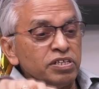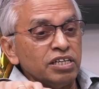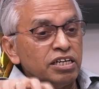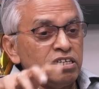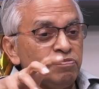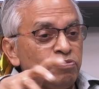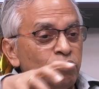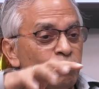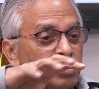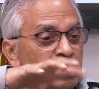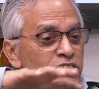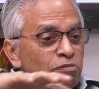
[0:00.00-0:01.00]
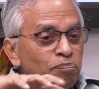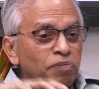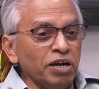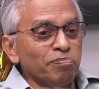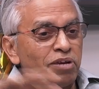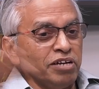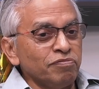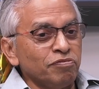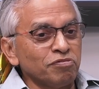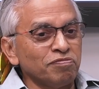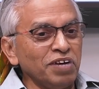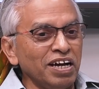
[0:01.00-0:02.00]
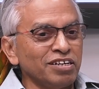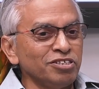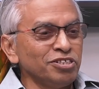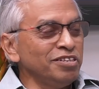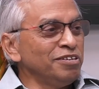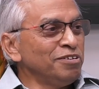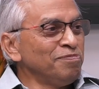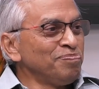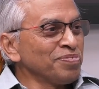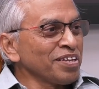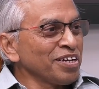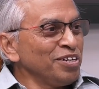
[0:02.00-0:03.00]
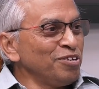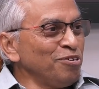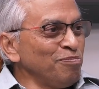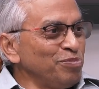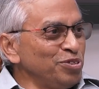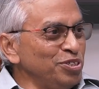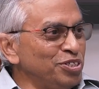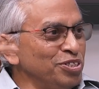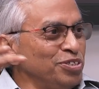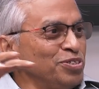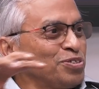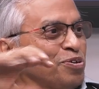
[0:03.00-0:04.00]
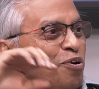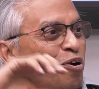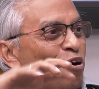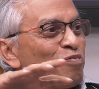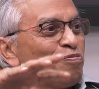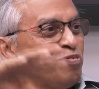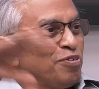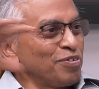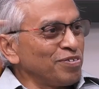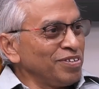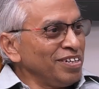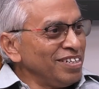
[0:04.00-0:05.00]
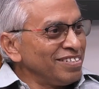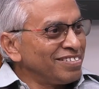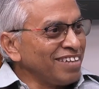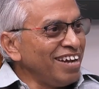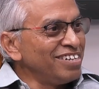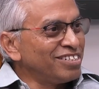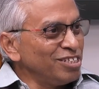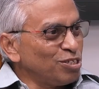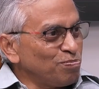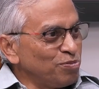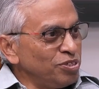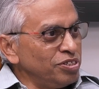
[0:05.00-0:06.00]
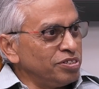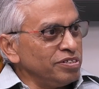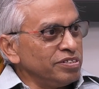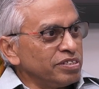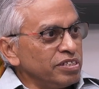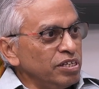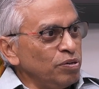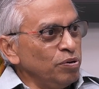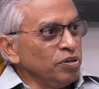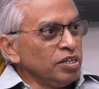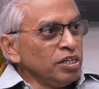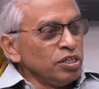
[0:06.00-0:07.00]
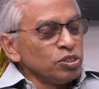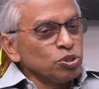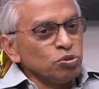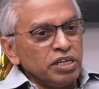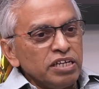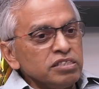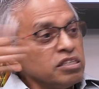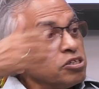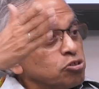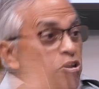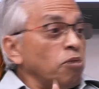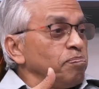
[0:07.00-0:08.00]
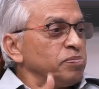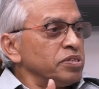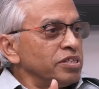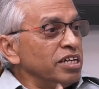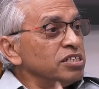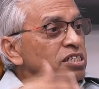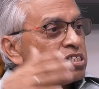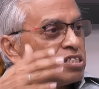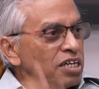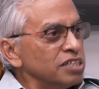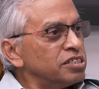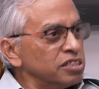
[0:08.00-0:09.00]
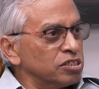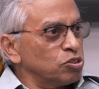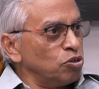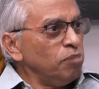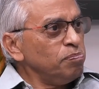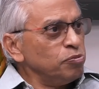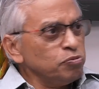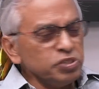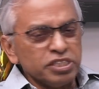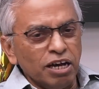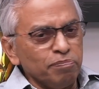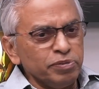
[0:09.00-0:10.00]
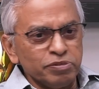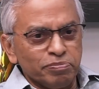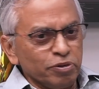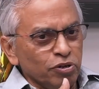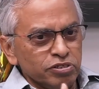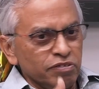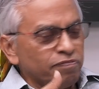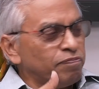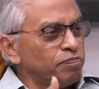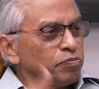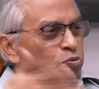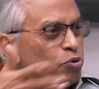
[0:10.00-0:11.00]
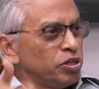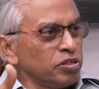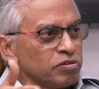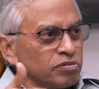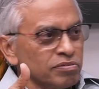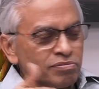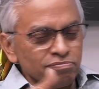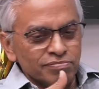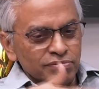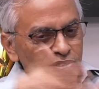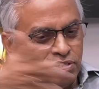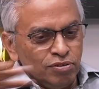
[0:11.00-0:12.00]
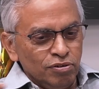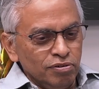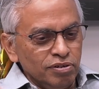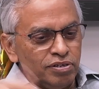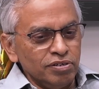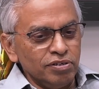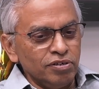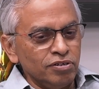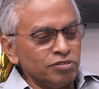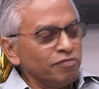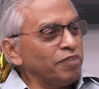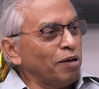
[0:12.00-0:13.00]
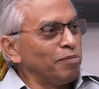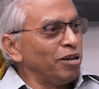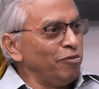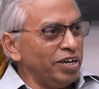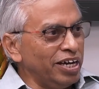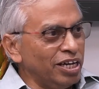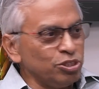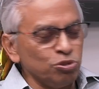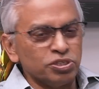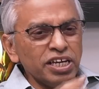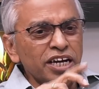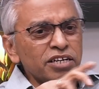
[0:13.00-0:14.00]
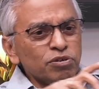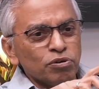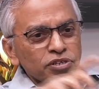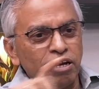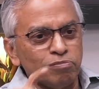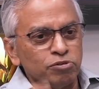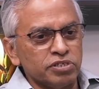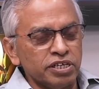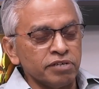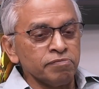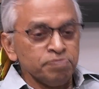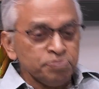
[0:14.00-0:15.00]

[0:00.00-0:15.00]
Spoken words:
that, if you look at the pipeline for faculty, positions or for scientist positions, so there is a drop. There is a drastic drop, which happens because of going, on the family way, as you said, they have to take.